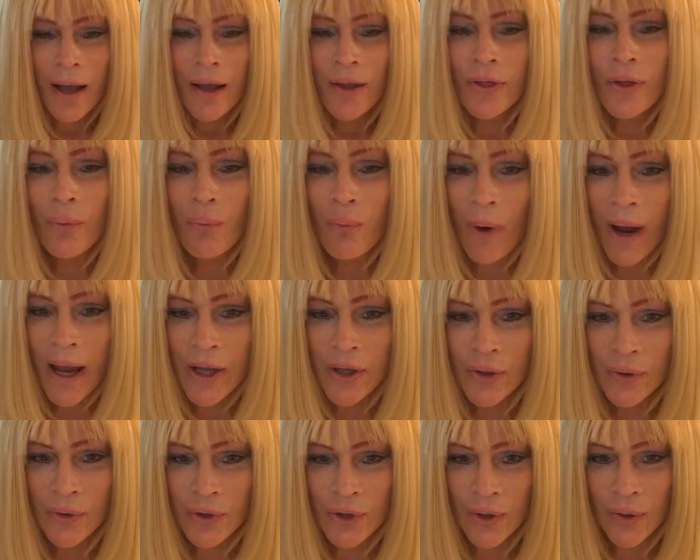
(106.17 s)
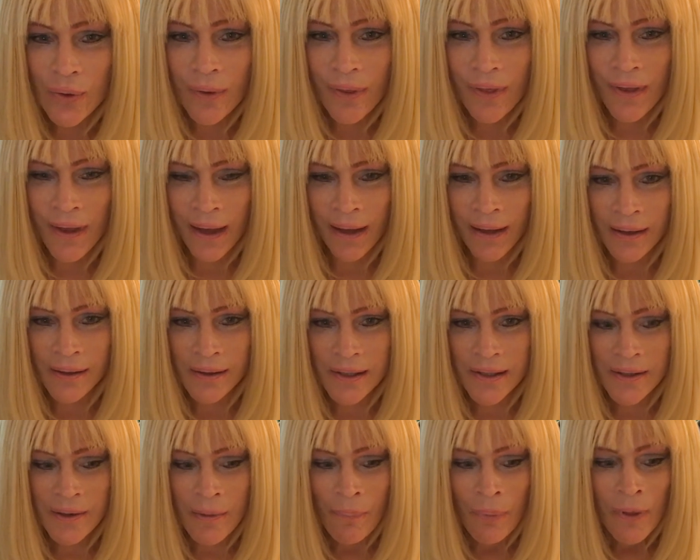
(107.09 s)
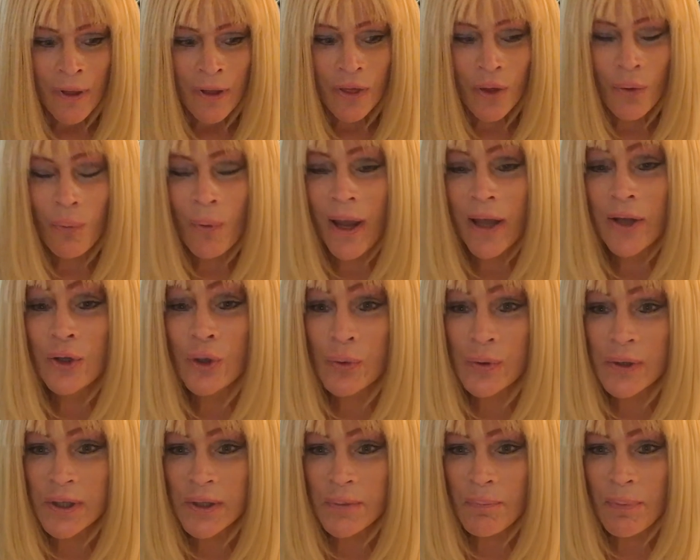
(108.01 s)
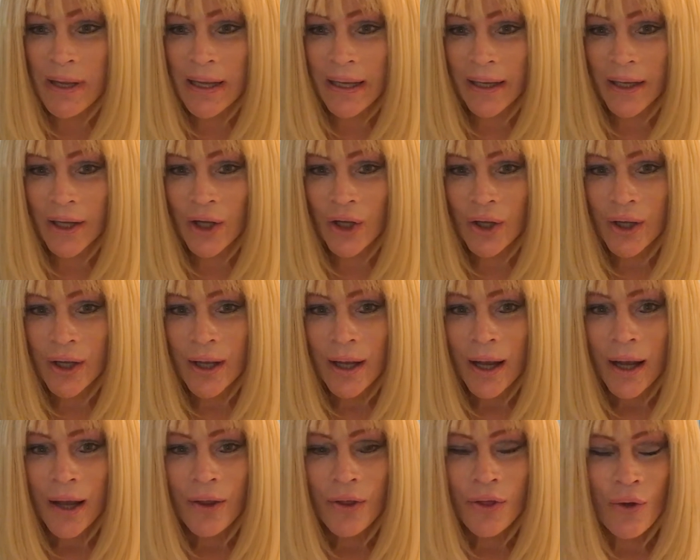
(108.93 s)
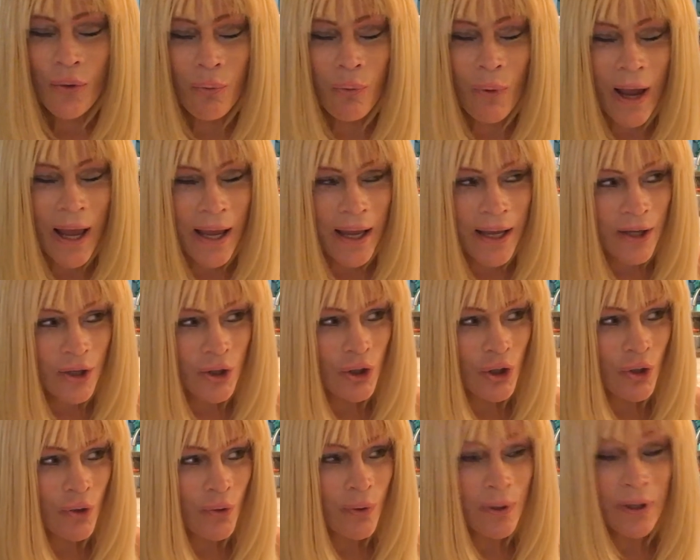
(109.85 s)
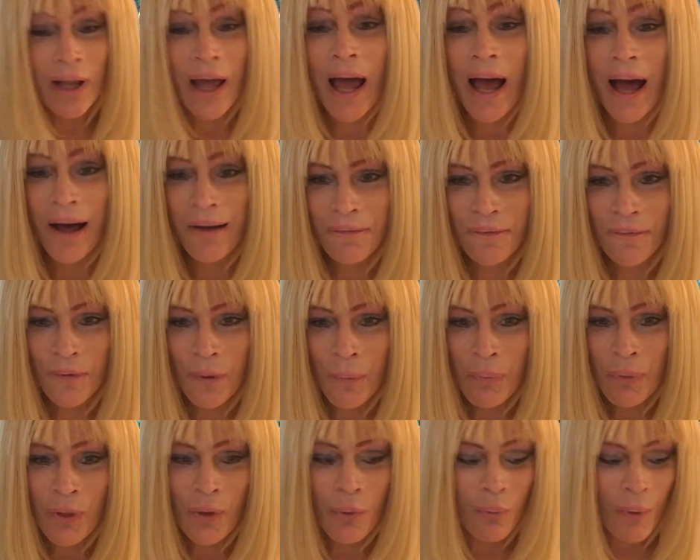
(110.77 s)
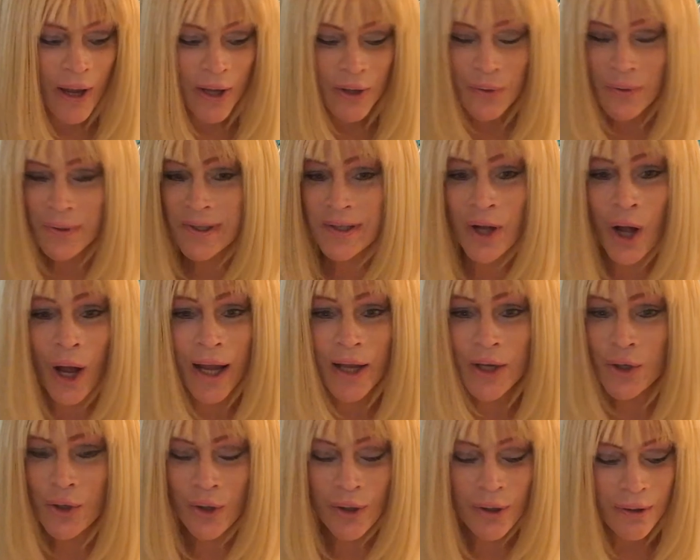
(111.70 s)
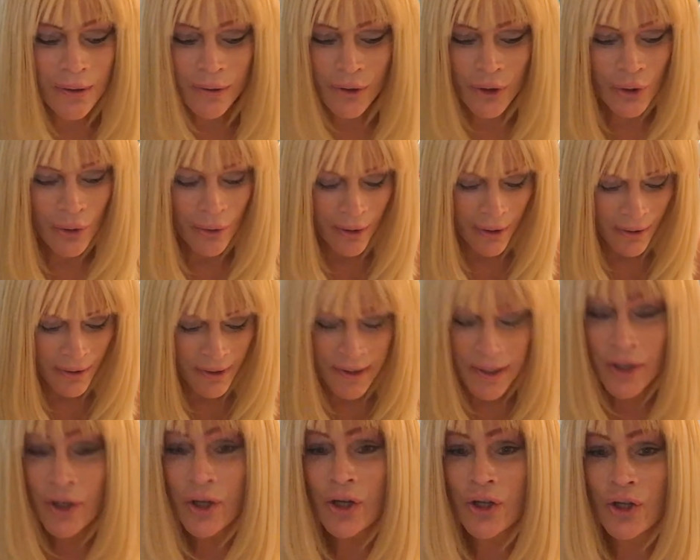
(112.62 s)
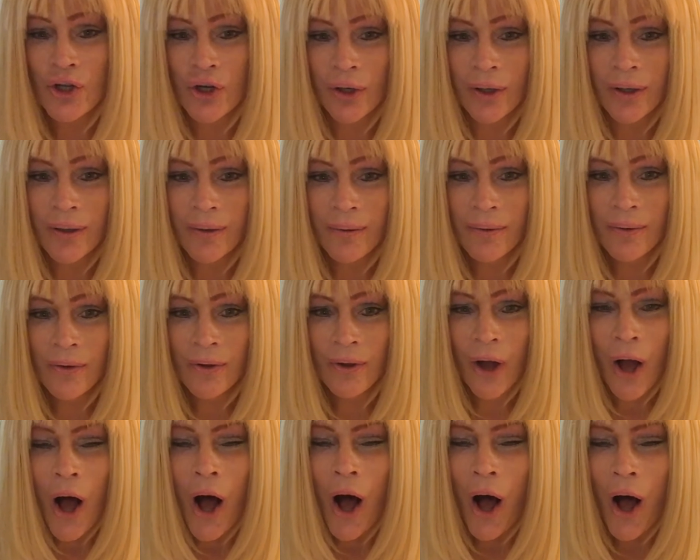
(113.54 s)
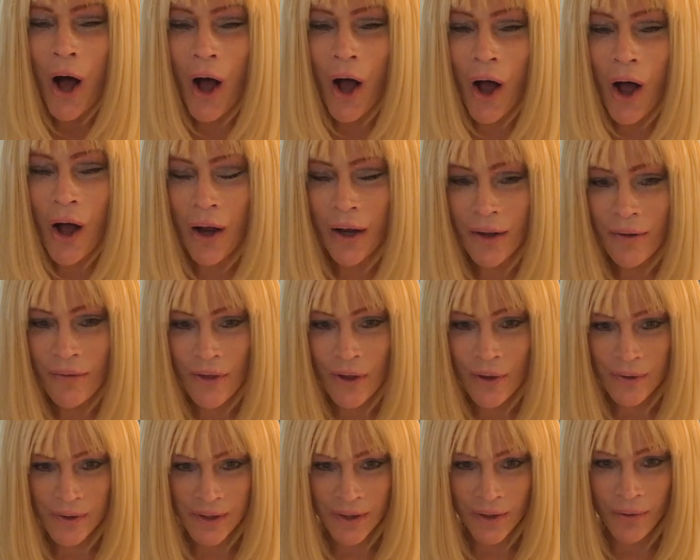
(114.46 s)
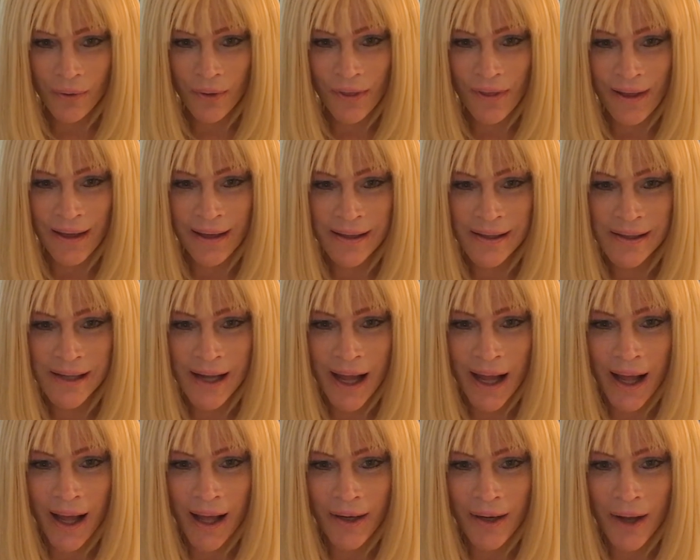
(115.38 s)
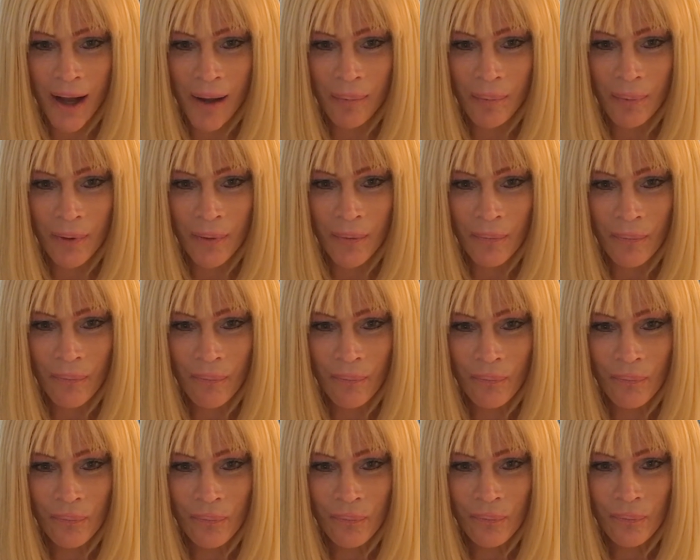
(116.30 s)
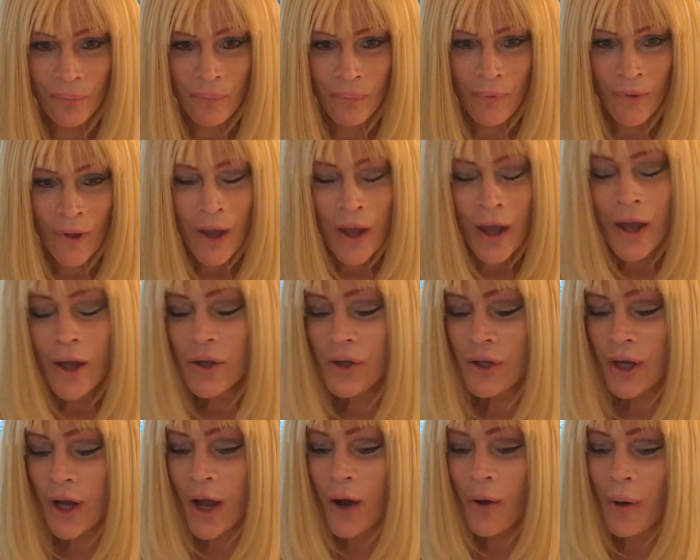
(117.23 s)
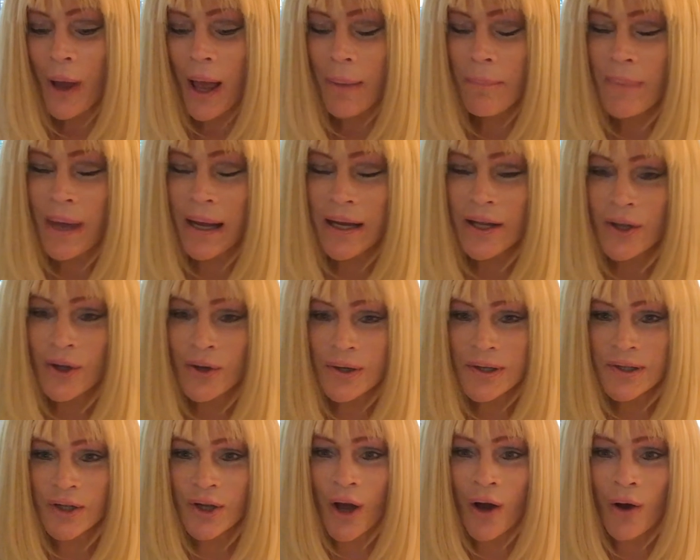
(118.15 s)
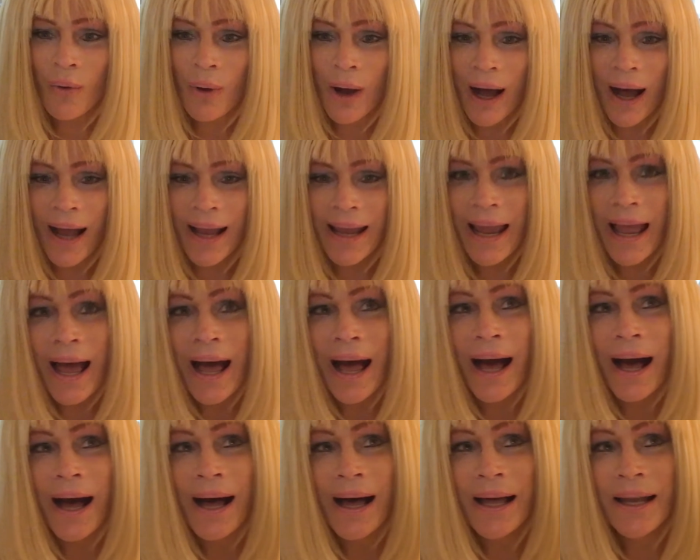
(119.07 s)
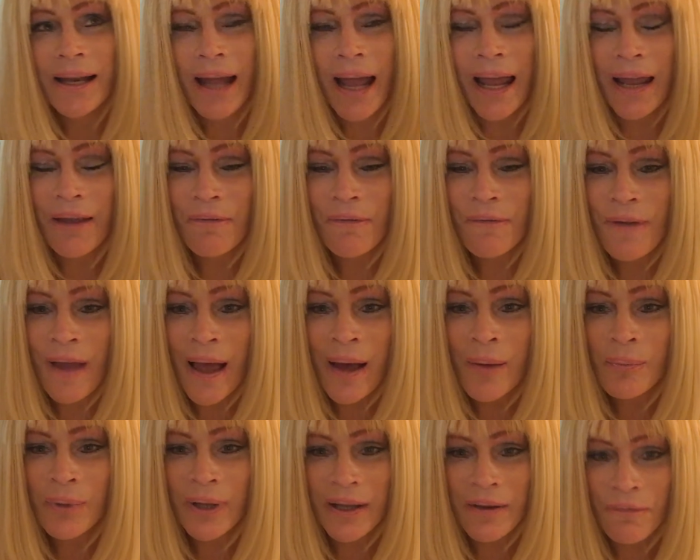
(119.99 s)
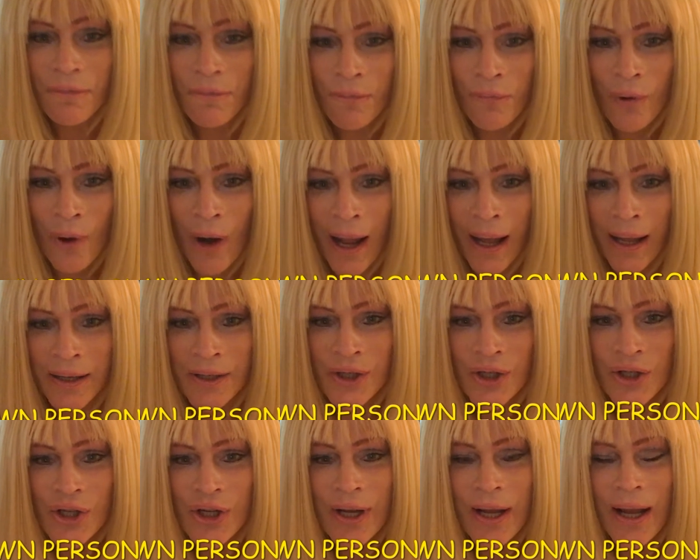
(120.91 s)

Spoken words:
the way you do things, the way you speak, the way you laugh, the way you sign your signature. All of those little things add up. You know, many years ago, I had a family friend,